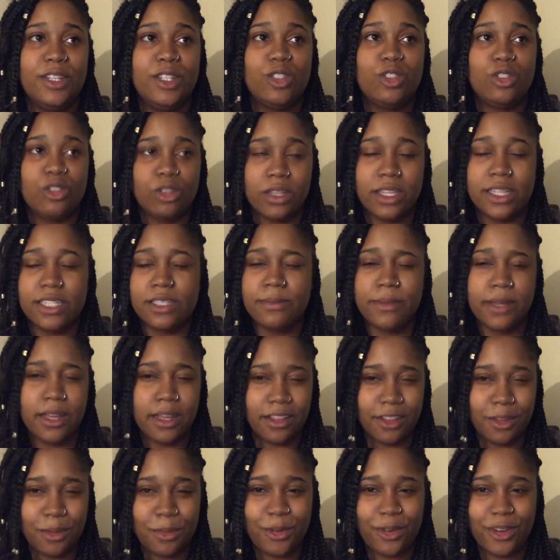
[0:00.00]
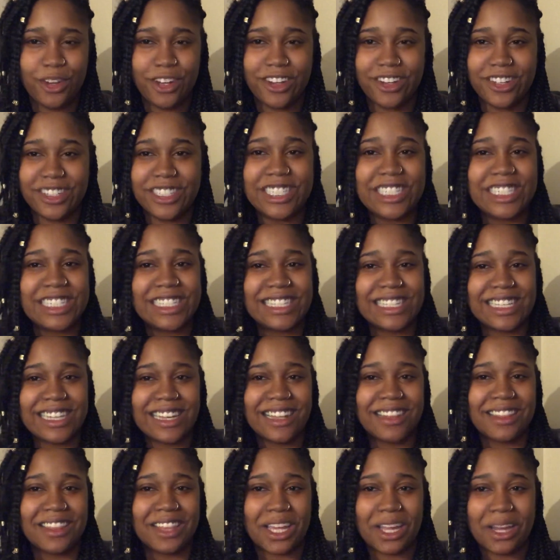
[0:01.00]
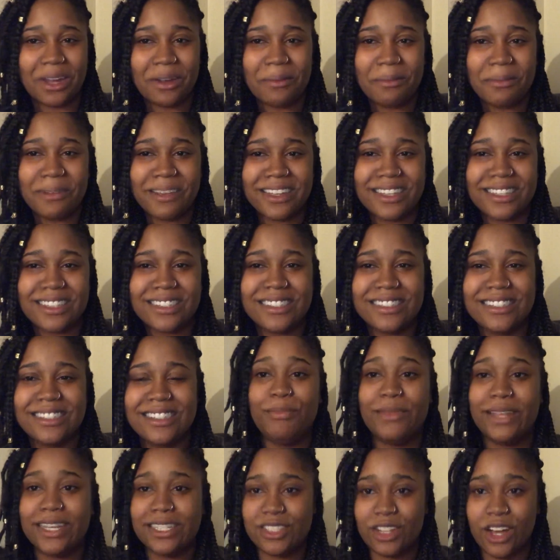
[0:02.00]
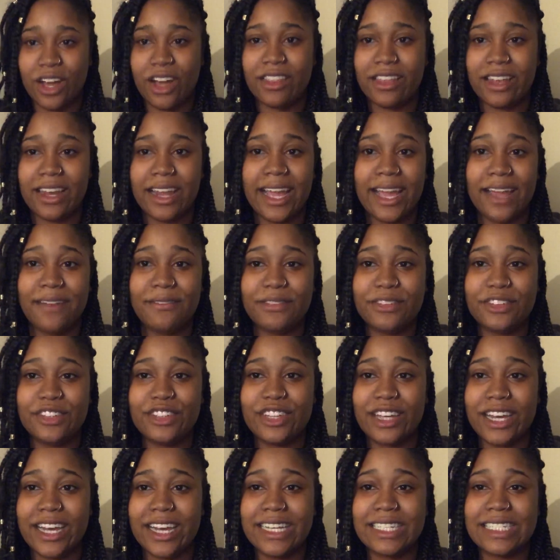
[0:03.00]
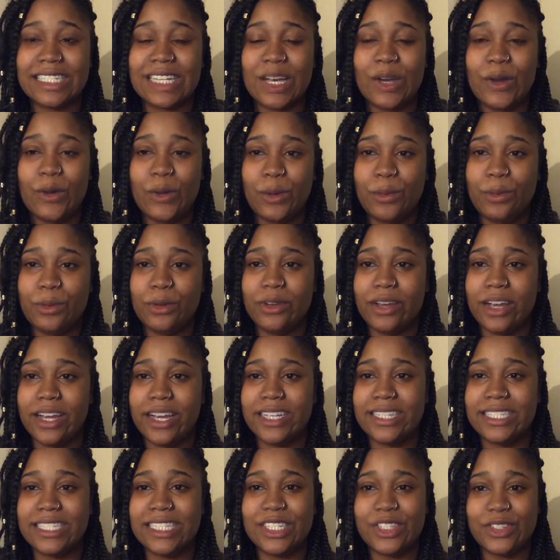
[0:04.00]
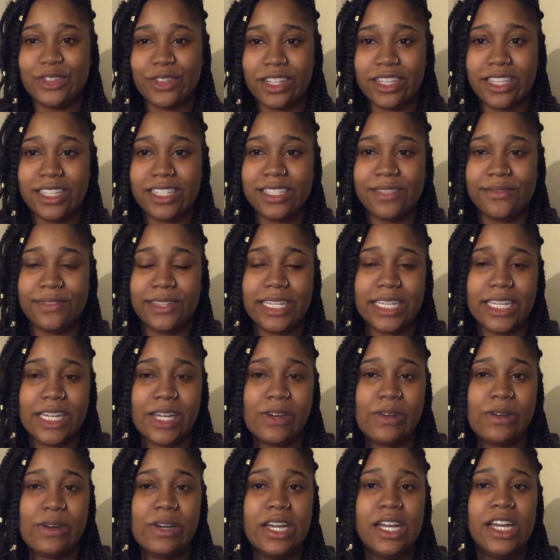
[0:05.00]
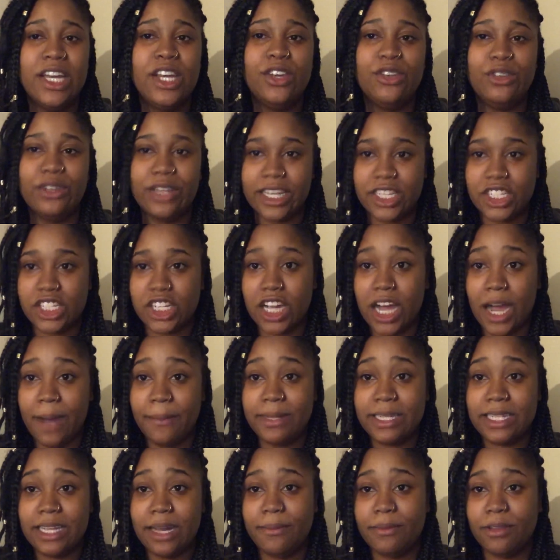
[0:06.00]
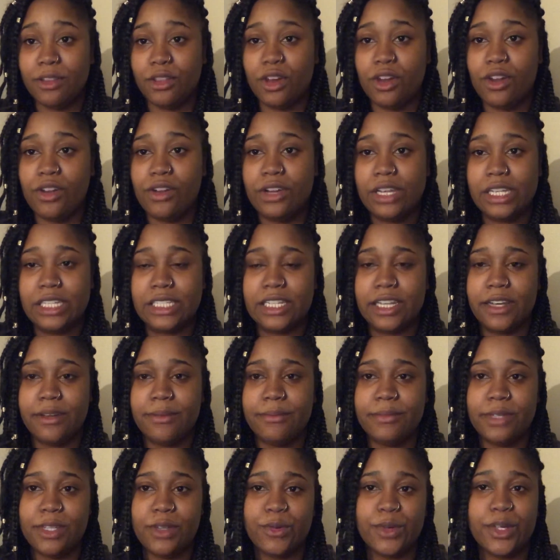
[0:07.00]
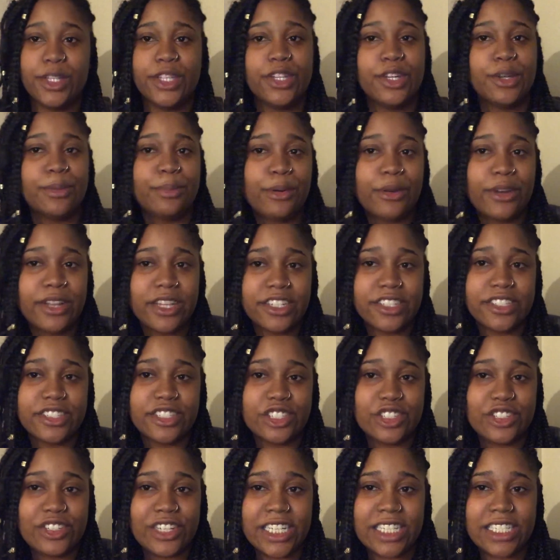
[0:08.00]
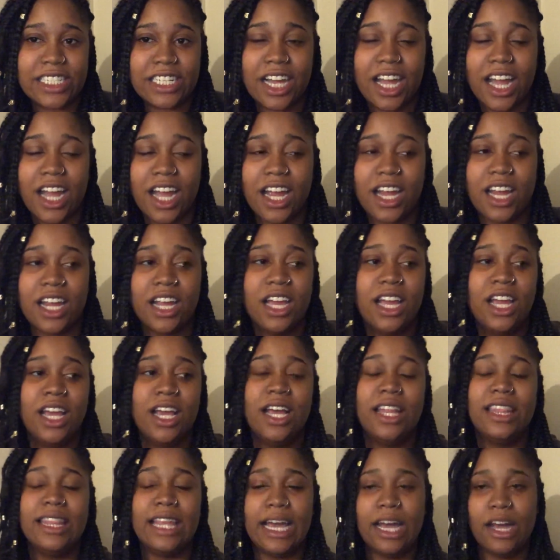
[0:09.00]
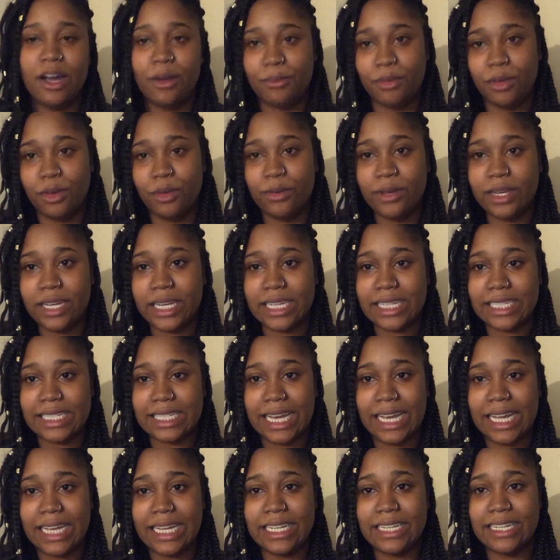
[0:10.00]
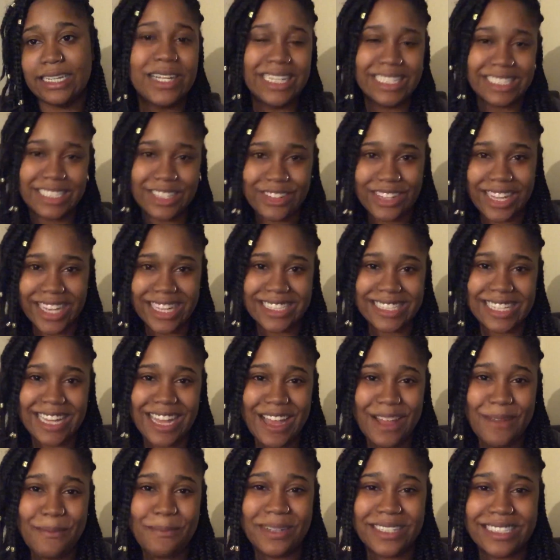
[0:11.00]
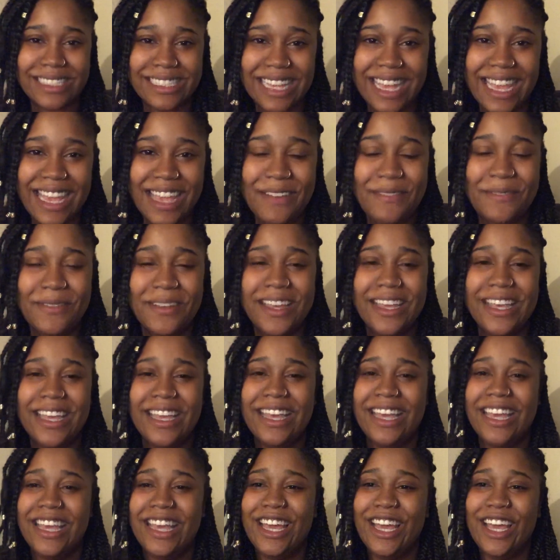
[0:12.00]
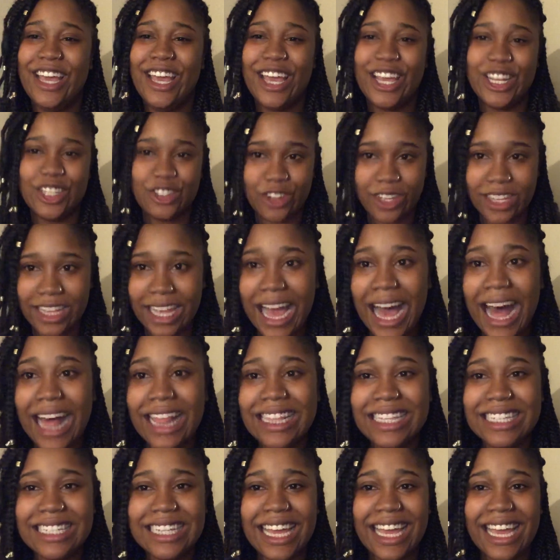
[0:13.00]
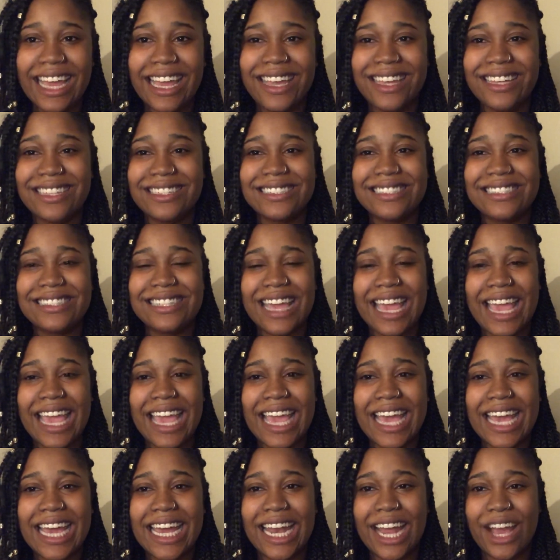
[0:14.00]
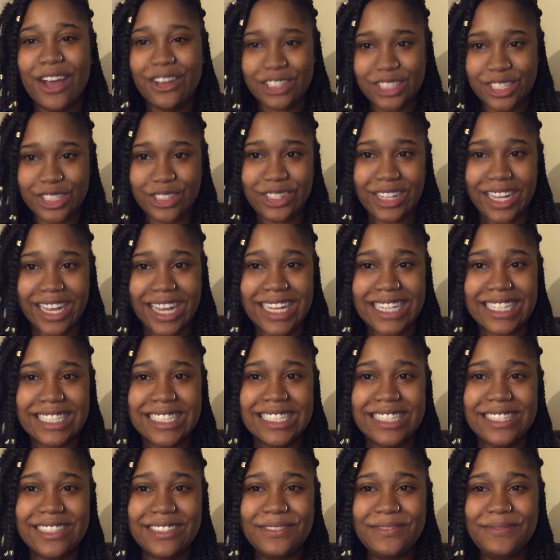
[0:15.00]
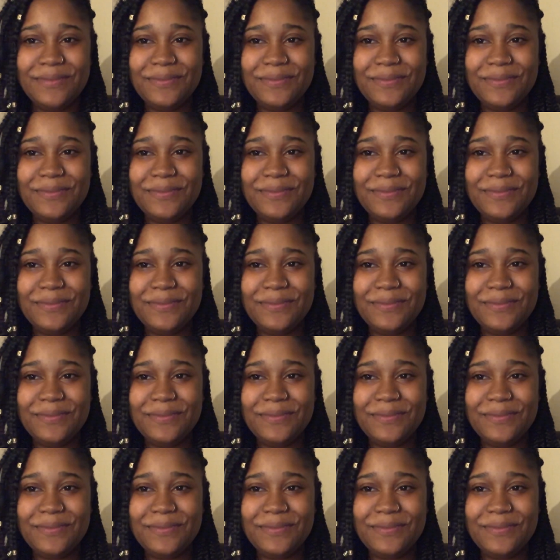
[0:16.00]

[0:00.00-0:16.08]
So that's my other pointer, is to see a therapist. That's all that I have for you guys. I hope you guys enjoyed this video. You guys should comment down below and tell me what your pointers and tricks are that help you with anxiety. Until next time, be safe, enjoy the holidays, and I'll see you guys.